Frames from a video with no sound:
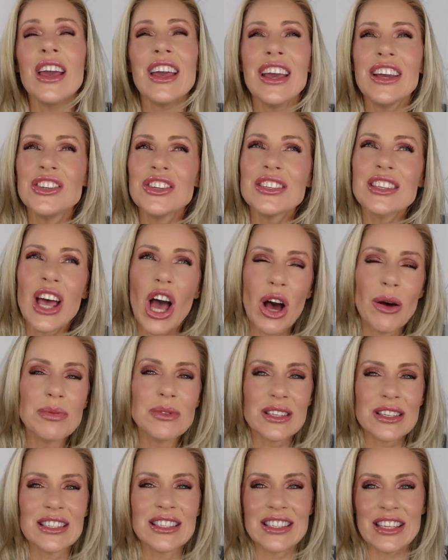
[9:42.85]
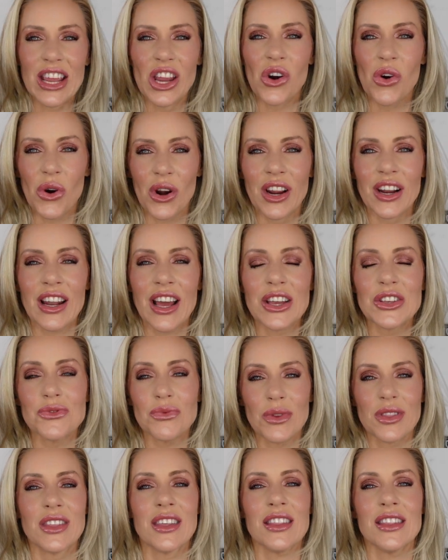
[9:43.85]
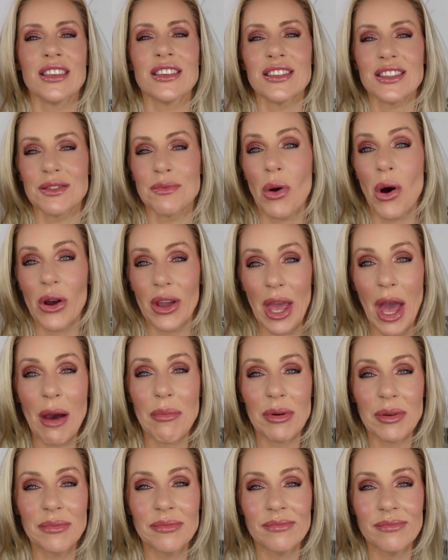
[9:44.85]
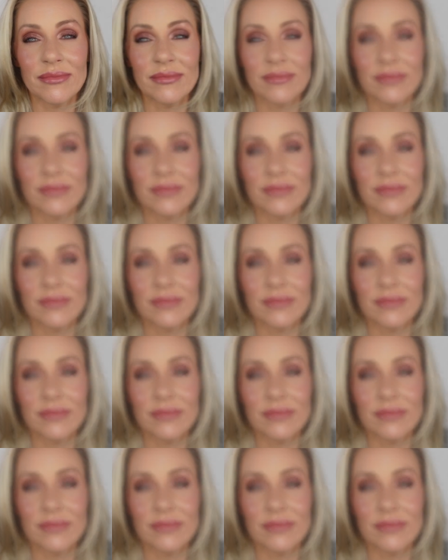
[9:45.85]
It just helped us stay organized within the small cabin.